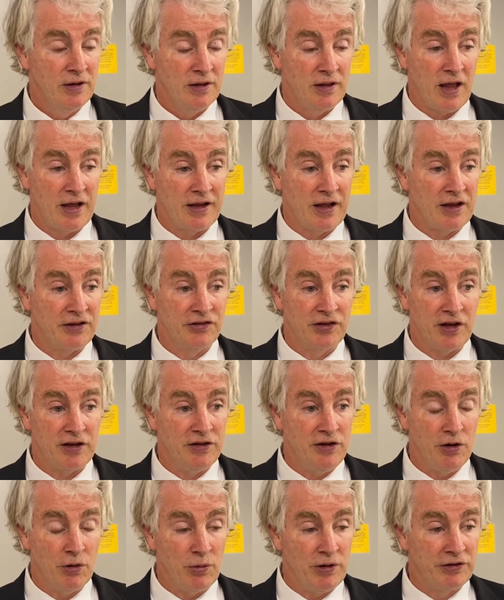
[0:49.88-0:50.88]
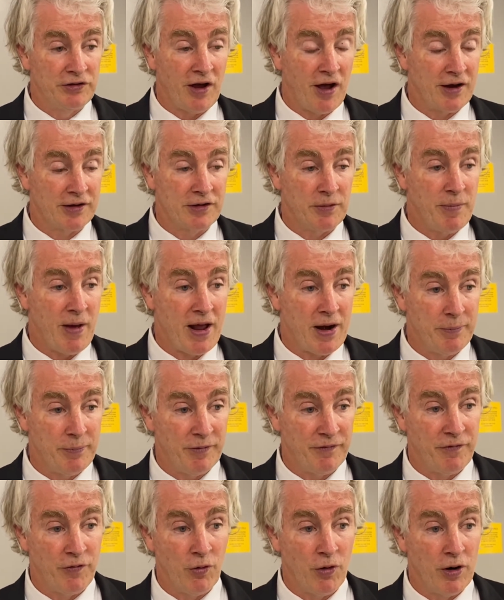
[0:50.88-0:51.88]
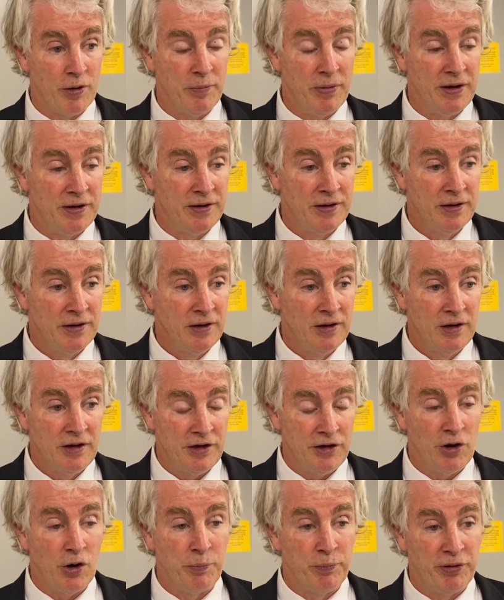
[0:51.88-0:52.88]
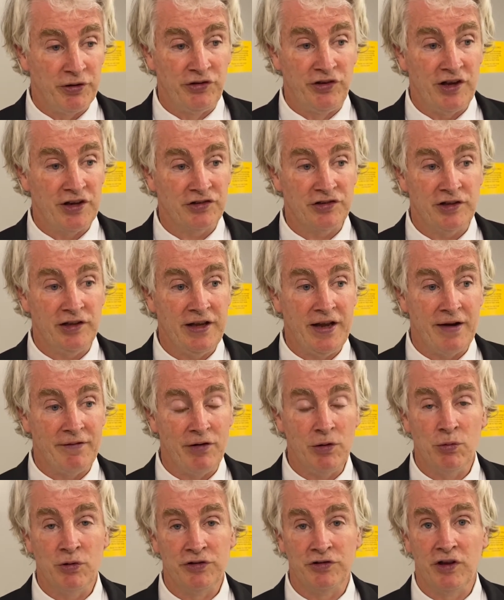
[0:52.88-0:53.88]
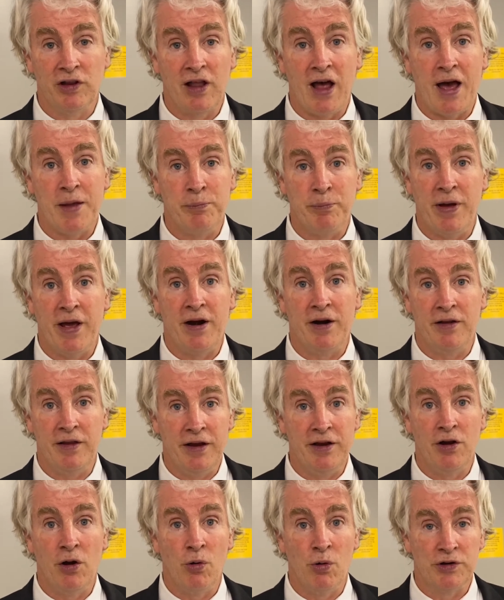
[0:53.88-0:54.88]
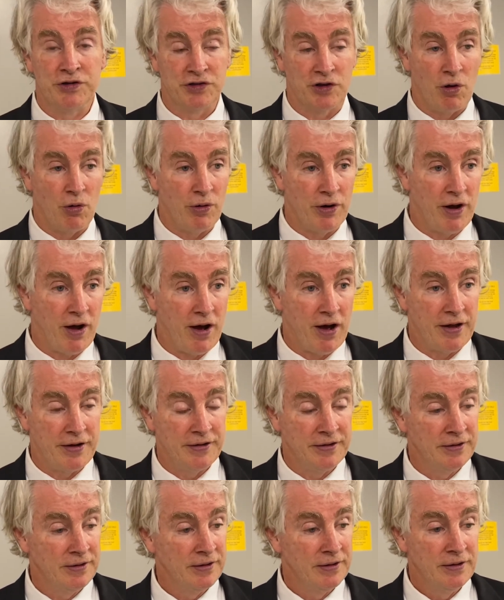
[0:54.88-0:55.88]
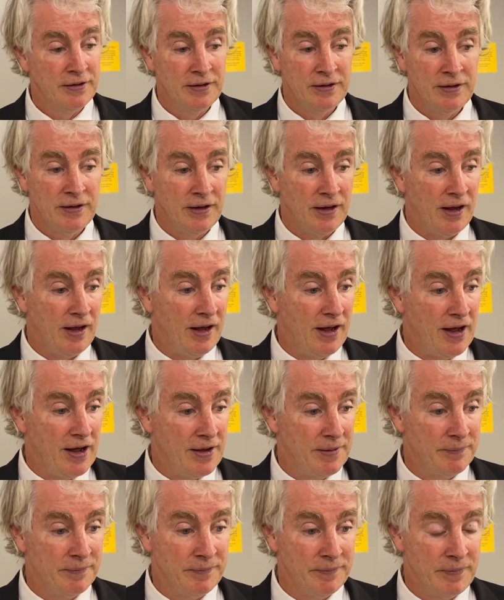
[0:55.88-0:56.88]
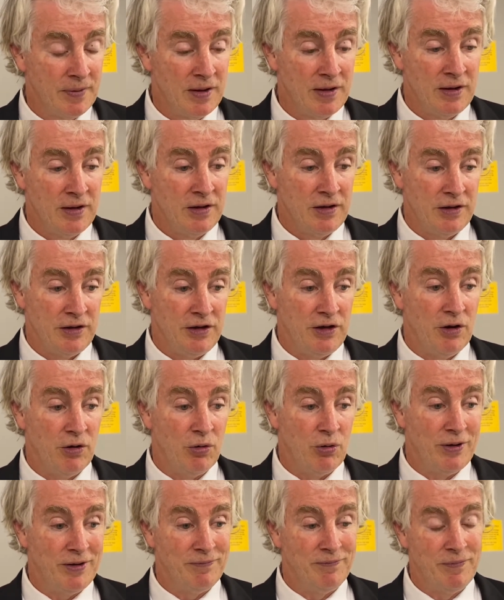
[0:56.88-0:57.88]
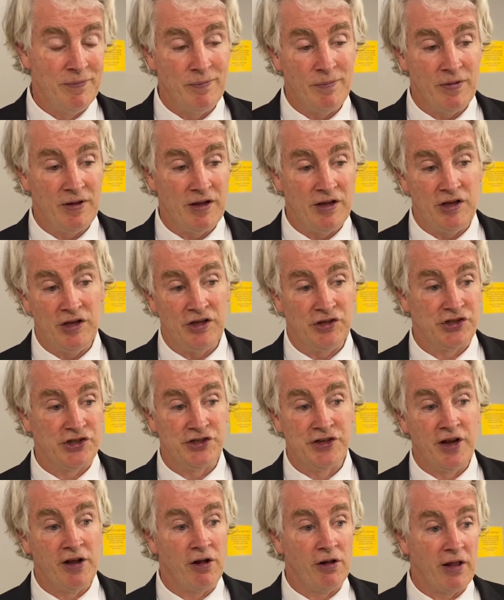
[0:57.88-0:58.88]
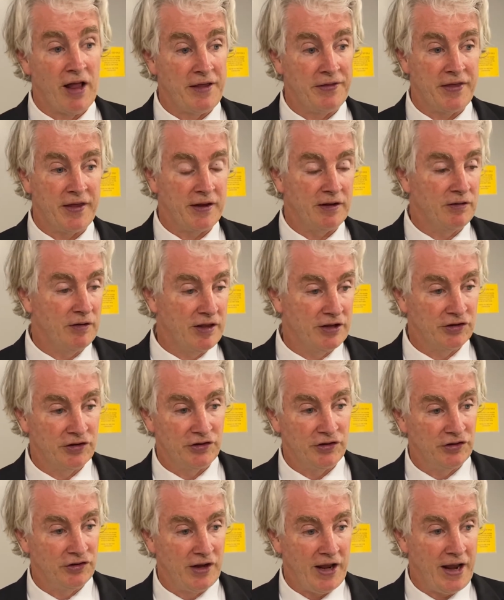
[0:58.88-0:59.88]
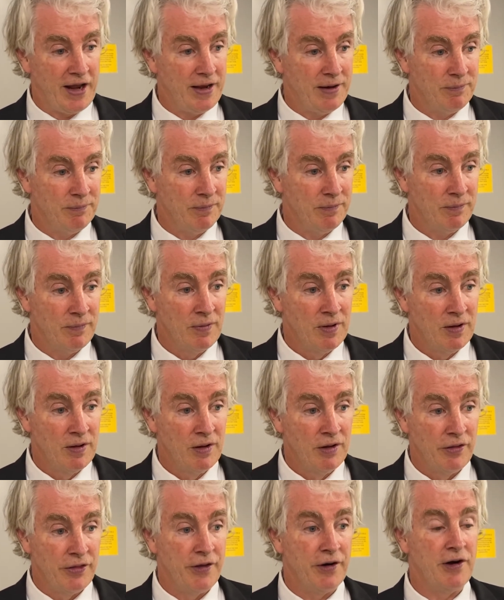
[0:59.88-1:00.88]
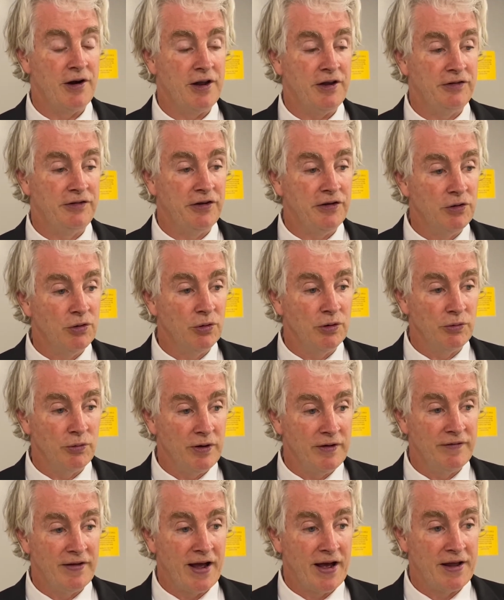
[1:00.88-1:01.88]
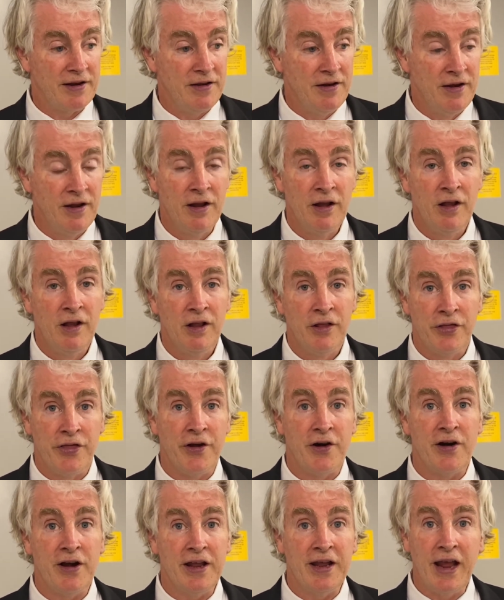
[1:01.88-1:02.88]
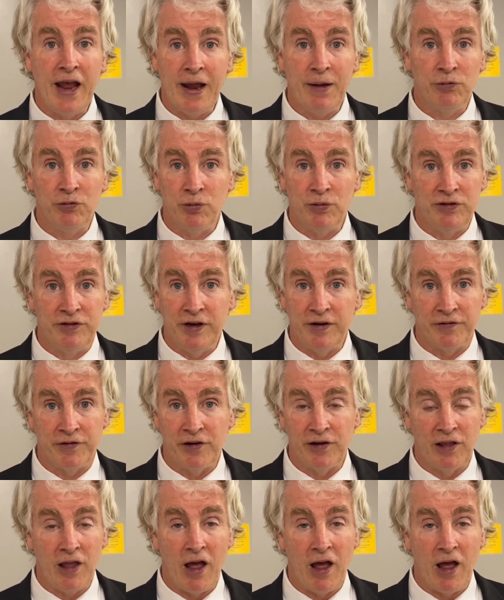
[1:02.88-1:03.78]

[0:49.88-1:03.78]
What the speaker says: Like I said, you know, we talked about it before, but, you know, positionally everyone's a lot better. They know what's going on. You know, I think this is game 32, and we've had 30 games with different